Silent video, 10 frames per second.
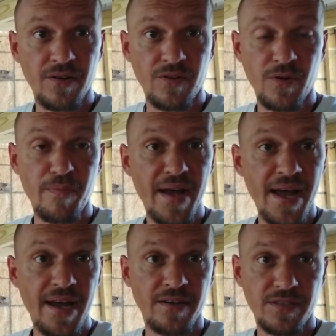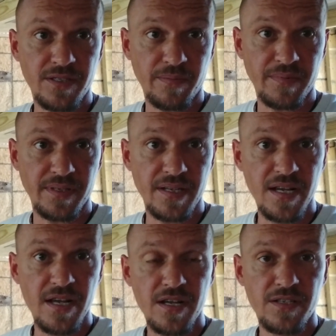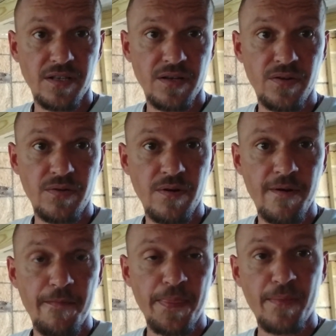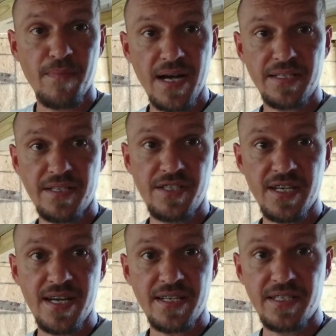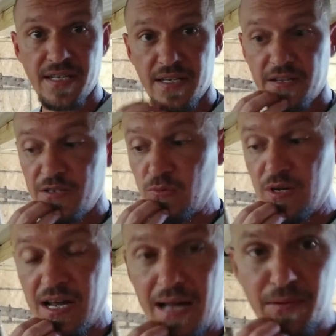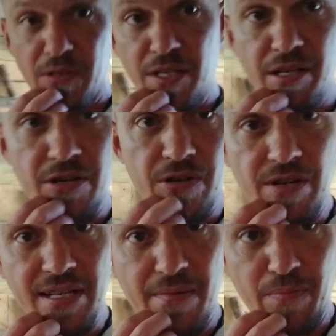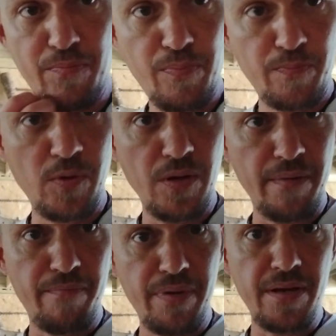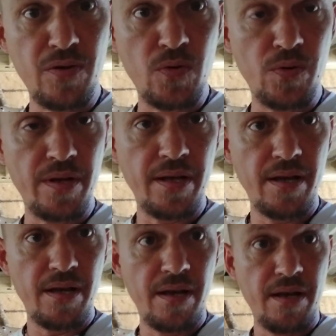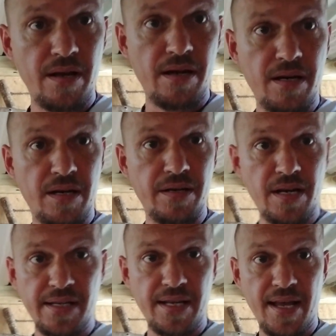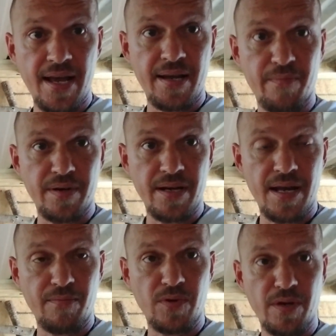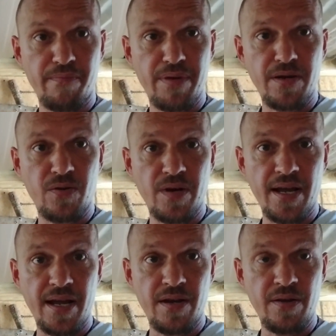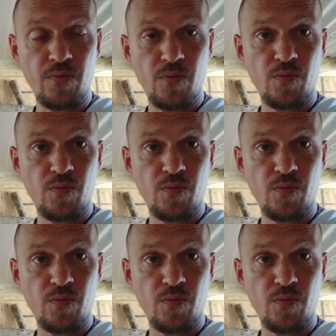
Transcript: or their back or something. So my suggestion is, what I'm going to do is I'm going to build, not today, but I'm going to build a